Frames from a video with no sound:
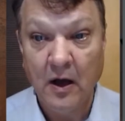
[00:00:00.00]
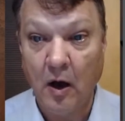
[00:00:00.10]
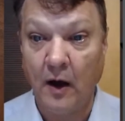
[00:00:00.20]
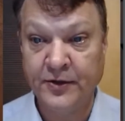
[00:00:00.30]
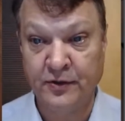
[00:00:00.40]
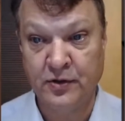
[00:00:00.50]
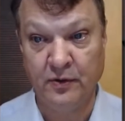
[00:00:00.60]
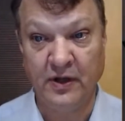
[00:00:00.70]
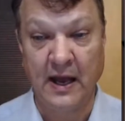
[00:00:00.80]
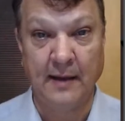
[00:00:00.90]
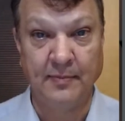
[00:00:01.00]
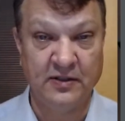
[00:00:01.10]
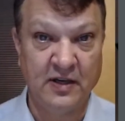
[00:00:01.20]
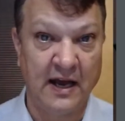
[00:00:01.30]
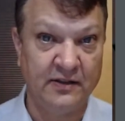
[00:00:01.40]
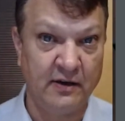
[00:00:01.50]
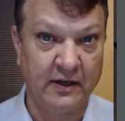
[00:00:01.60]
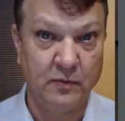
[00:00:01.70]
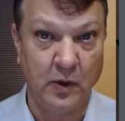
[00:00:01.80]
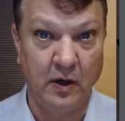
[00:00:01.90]
Also true in the options
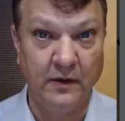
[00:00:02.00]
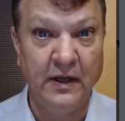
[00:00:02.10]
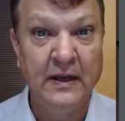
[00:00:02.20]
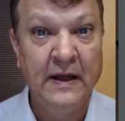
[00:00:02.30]
contract world.